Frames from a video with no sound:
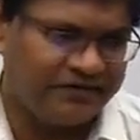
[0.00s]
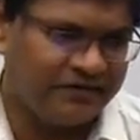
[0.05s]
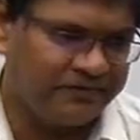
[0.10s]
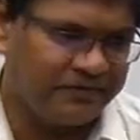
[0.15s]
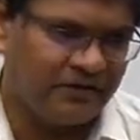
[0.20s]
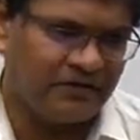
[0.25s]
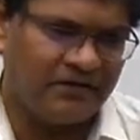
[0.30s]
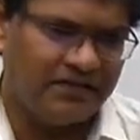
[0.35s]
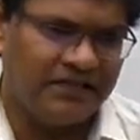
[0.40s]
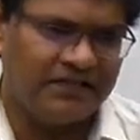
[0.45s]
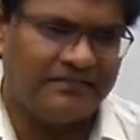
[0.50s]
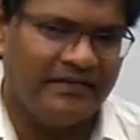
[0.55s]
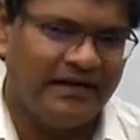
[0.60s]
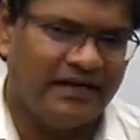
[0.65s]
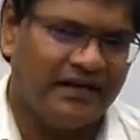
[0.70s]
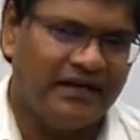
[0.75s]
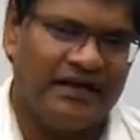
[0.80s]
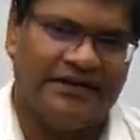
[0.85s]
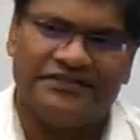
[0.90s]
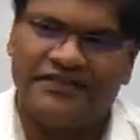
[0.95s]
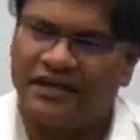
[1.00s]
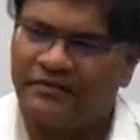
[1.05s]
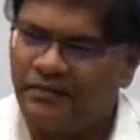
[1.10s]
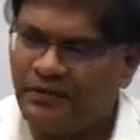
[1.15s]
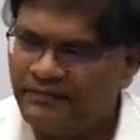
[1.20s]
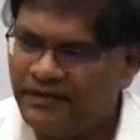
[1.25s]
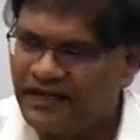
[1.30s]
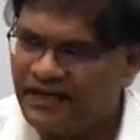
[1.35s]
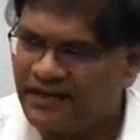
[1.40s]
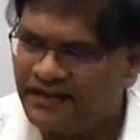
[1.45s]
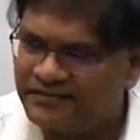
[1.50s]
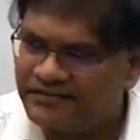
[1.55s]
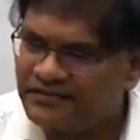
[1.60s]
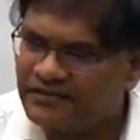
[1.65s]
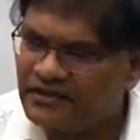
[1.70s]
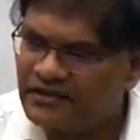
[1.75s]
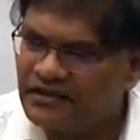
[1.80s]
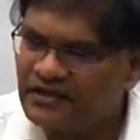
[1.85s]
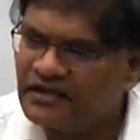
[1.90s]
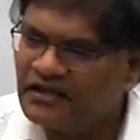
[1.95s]
case, Supreme Court judgment in SR Bommai
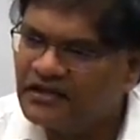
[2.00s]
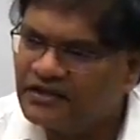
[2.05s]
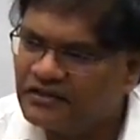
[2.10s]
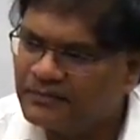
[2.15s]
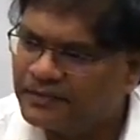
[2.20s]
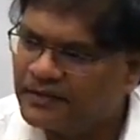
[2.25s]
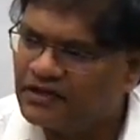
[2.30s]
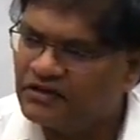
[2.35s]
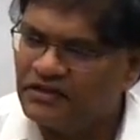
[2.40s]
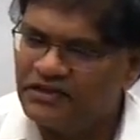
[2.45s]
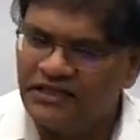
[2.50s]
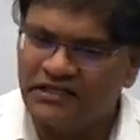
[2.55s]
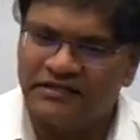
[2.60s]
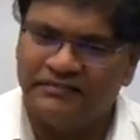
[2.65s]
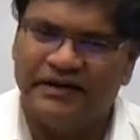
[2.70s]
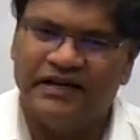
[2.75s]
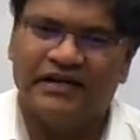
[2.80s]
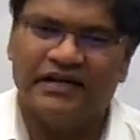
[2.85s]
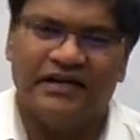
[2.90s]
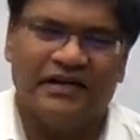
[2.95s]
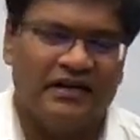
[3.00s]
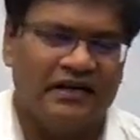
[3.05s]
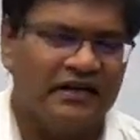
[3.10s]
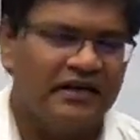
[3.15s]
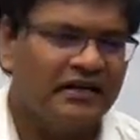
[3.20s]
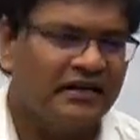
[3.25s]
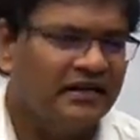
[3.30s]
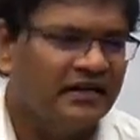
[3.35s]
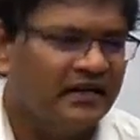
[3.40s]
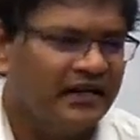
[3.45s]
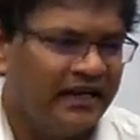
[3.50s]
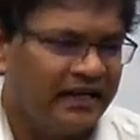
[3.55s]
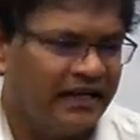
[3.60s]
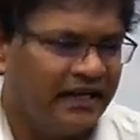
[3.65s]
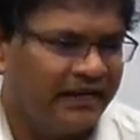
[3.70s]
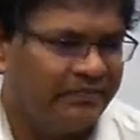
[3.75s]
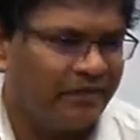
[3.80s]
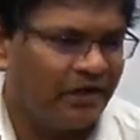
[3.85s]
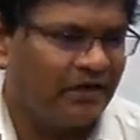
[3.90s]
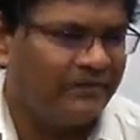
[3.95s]
case, Supreme Court judgment
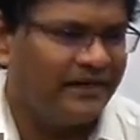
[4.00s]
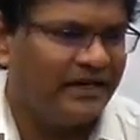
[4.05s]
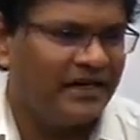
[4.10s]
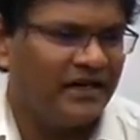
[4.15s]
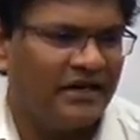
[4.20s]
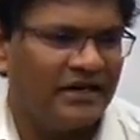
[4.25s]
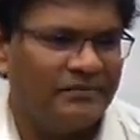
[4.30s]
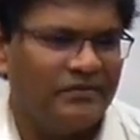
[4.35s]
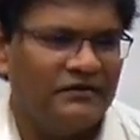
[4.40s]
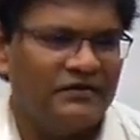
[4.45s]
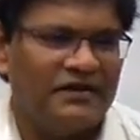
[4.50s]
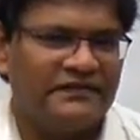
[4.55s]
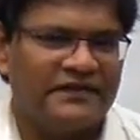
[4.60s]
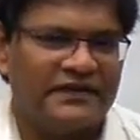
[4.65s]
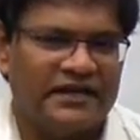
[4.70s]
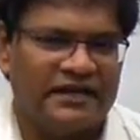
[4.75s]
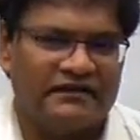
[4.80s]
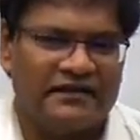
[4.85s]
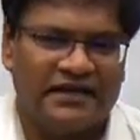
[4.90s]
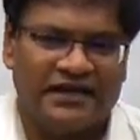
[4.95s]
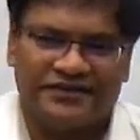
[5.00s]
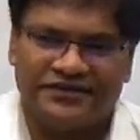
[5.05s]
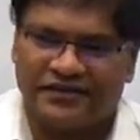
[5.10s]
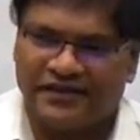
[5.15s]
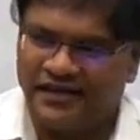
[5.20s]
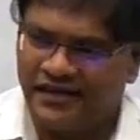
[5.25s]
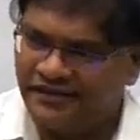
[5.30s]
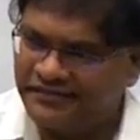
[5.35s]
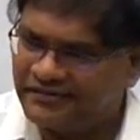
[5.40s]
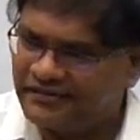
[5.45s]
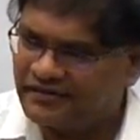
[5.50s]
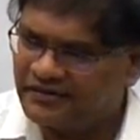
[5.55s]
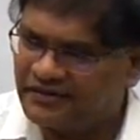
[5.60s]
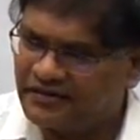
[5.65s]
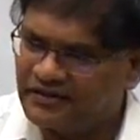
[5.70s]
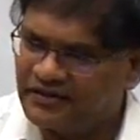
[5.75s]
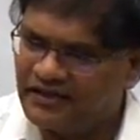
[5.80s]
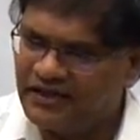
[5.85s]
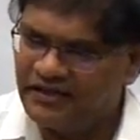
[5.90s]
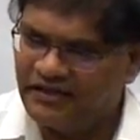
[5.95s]
in appointment and removal of a governor's case.
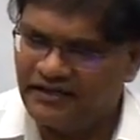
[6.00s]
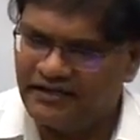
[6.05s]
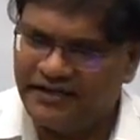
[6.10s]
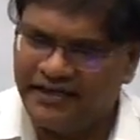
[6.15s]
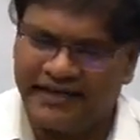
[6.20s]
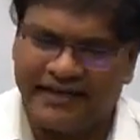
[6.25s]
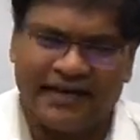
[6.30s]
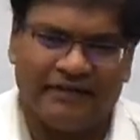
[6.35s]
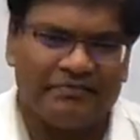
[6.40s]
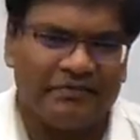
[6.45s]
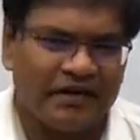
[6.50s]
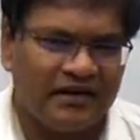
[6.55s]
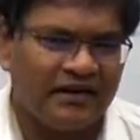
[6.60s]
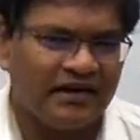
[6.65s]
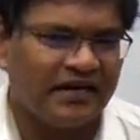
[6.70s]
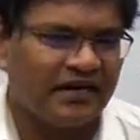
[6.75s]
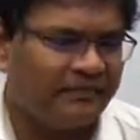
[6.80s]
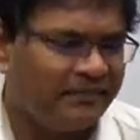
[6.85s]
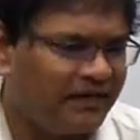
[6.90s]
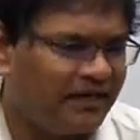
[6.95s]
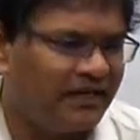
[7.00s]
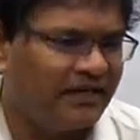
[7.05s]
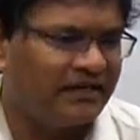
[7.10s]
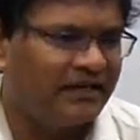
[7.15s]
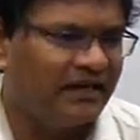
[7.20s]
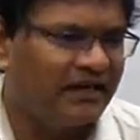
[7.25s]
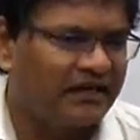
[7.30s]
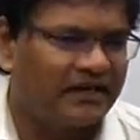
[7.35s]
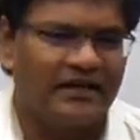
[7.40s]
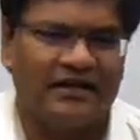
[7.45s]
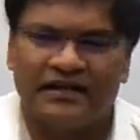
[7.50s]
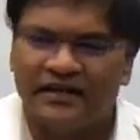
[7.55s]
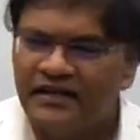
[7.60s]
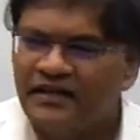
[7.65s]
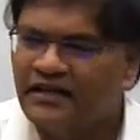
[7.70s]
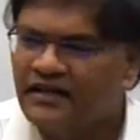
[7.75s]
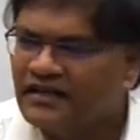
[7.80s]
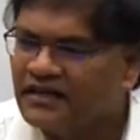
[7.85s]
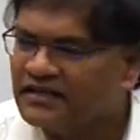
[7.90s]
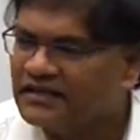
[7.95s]
They kept on recommending that
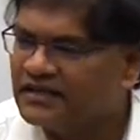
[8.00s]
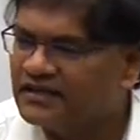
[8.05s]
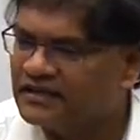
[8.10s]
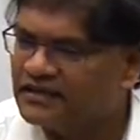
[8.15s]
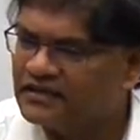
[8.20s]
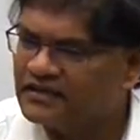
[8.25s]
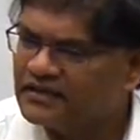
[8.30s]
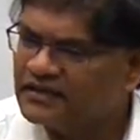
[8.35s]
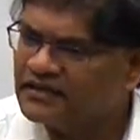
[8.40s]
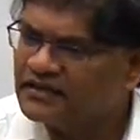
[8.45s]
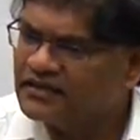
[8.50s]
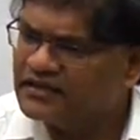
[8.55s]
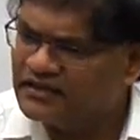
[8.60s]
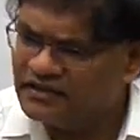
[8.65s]
the